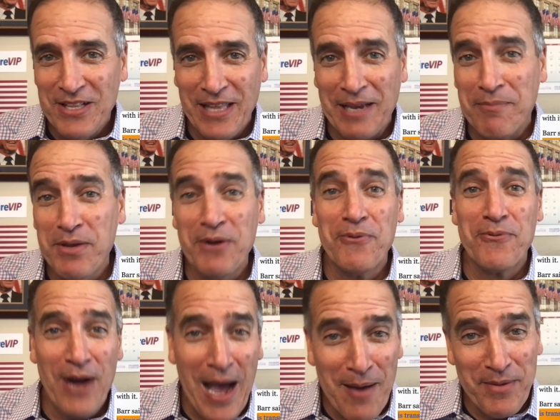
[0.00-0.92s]
like Mitt
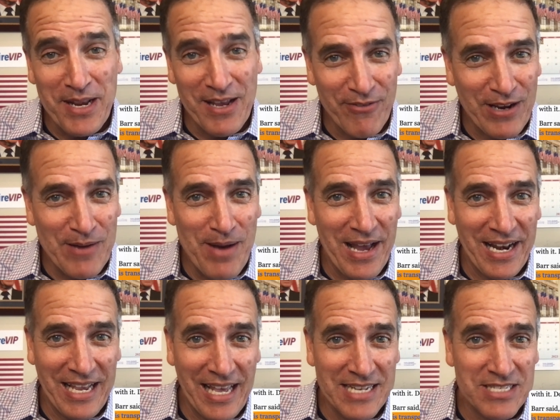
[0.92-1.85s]
Romney have come
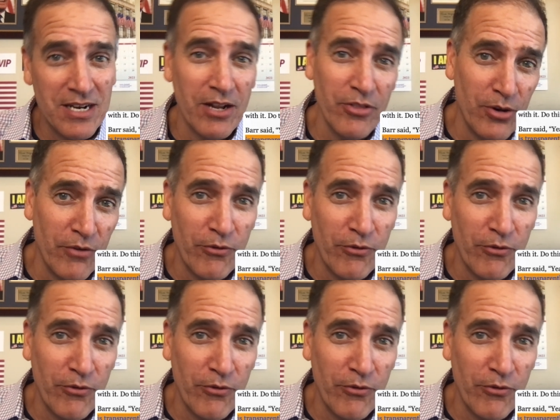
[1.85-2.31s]
out against it, although,